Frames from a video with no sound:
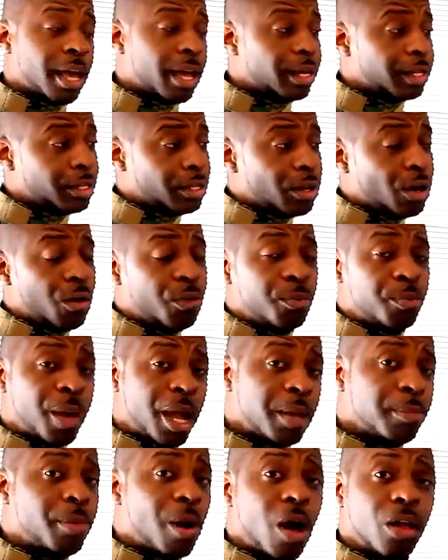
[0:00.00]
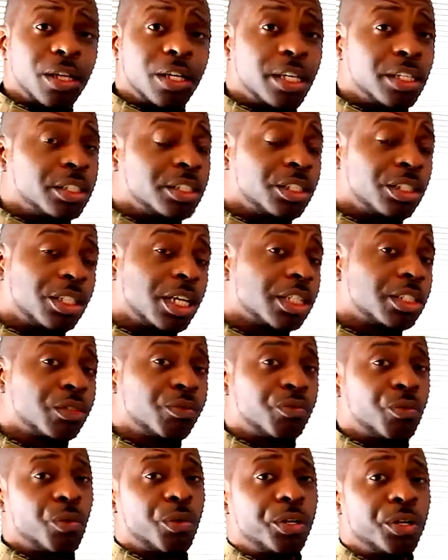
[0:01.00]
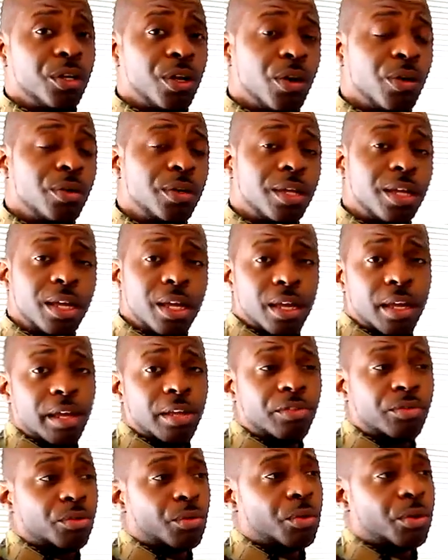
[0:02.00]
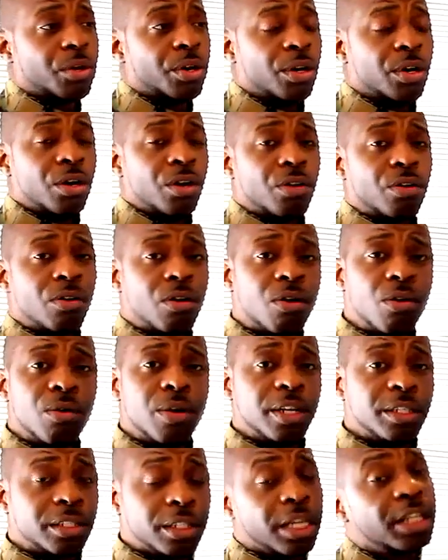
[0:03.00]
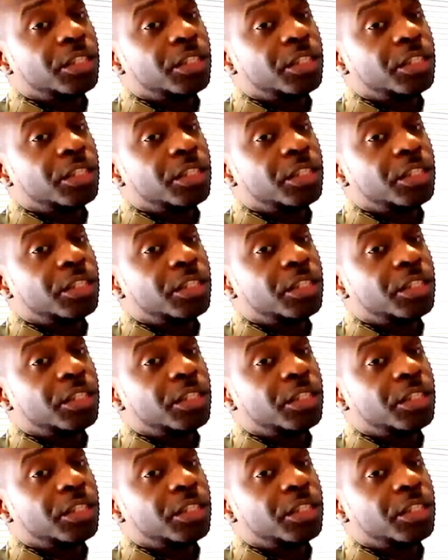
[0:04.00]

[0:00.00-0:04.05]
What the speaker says: And you know, paintballing isn't just for, you know, kids or grown.